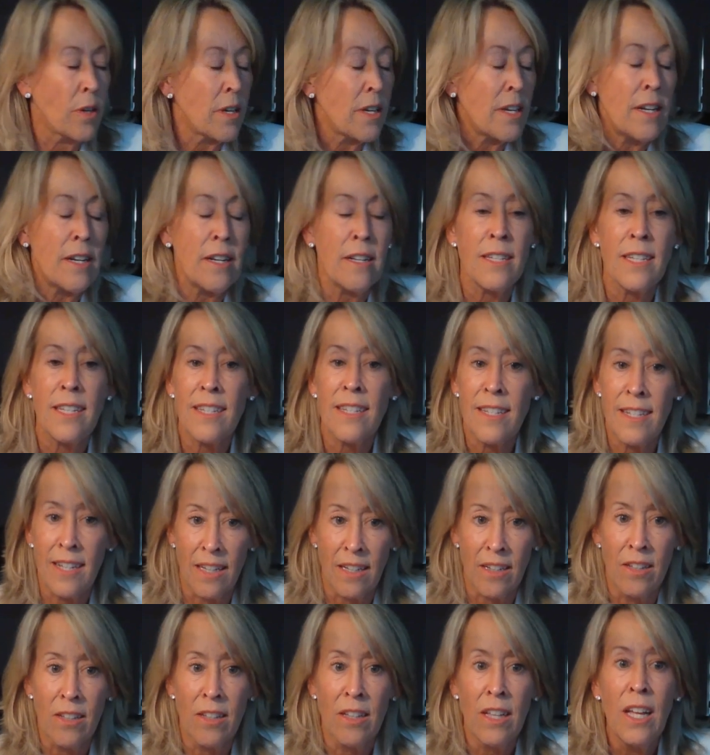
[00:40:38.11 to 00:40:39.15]
It is
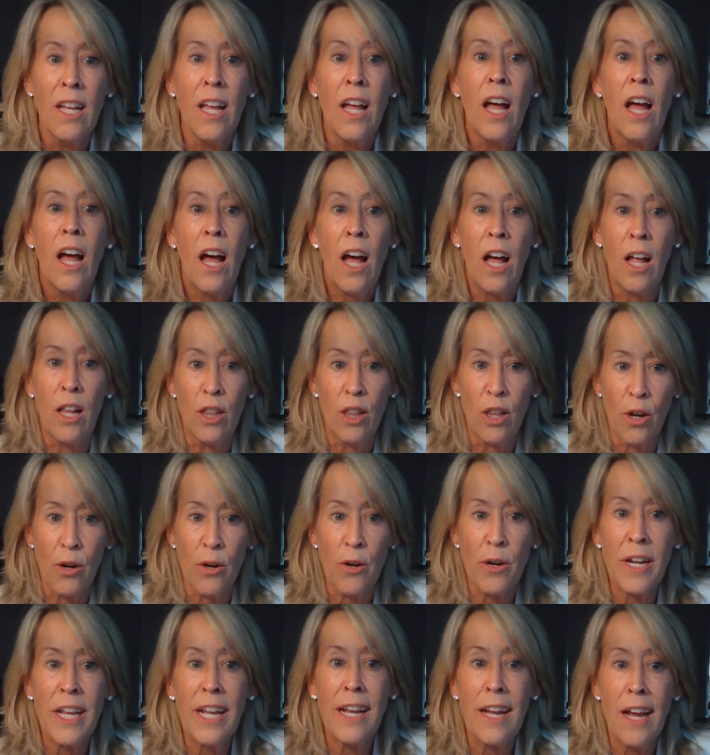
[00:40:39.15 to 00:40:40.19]
still a
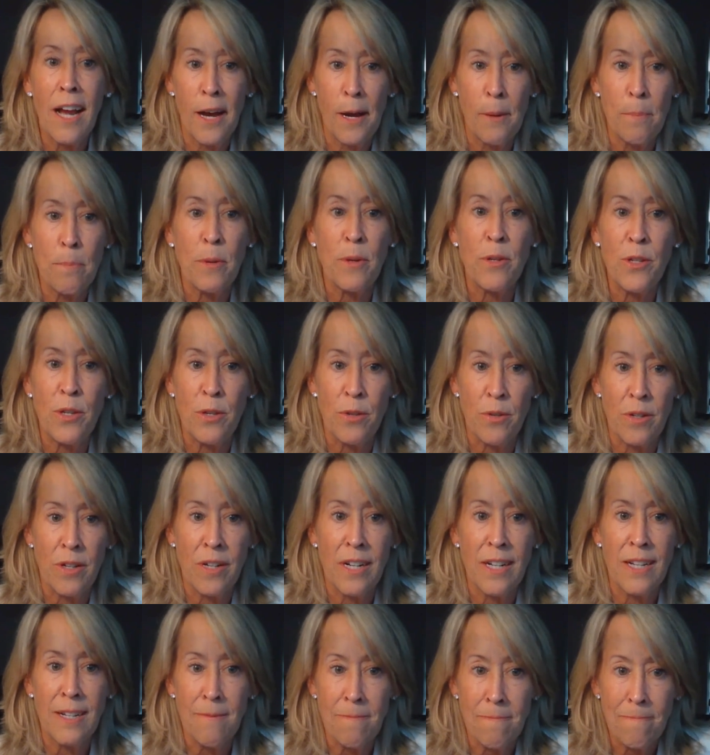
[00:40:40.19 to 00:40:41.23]
learning
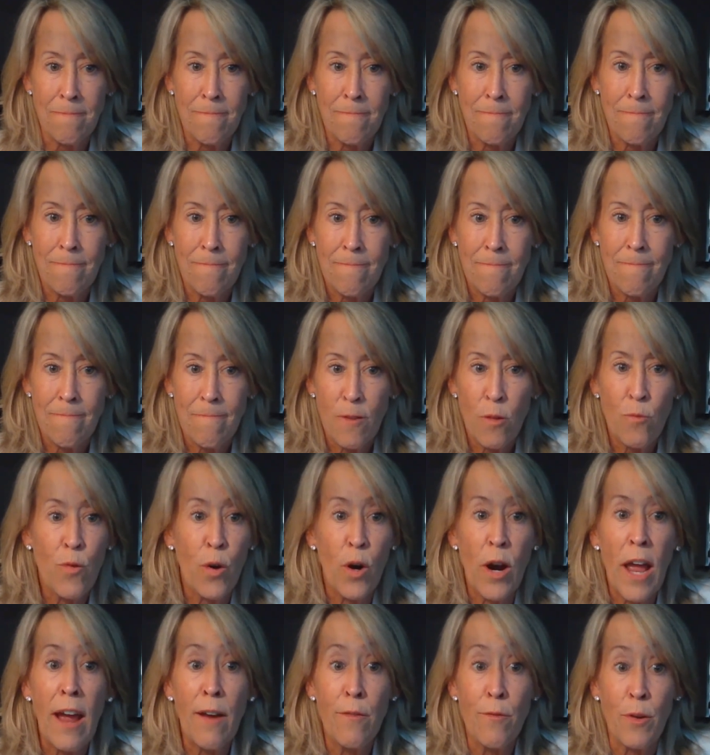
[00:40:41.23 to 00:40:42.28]
opportunity for
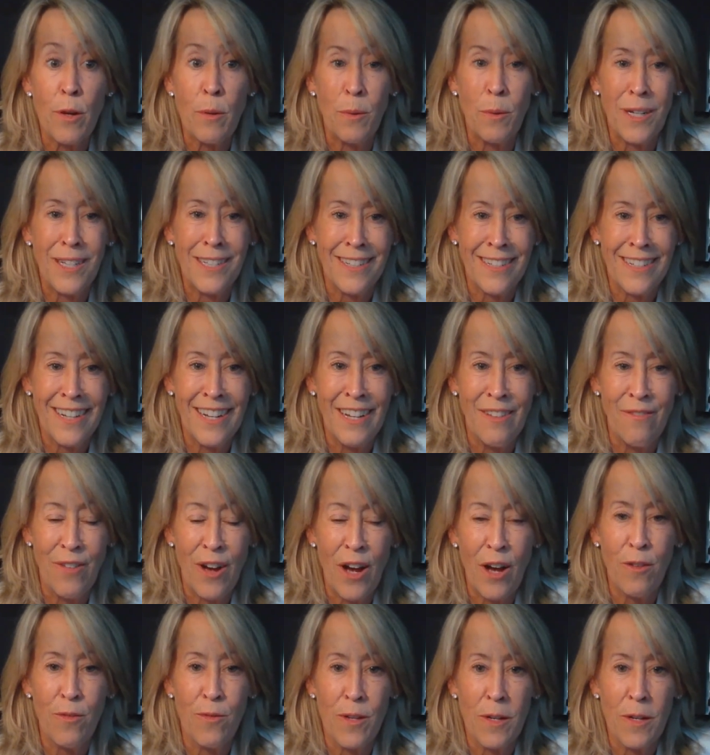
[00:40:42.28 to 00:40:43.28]
everyone involved.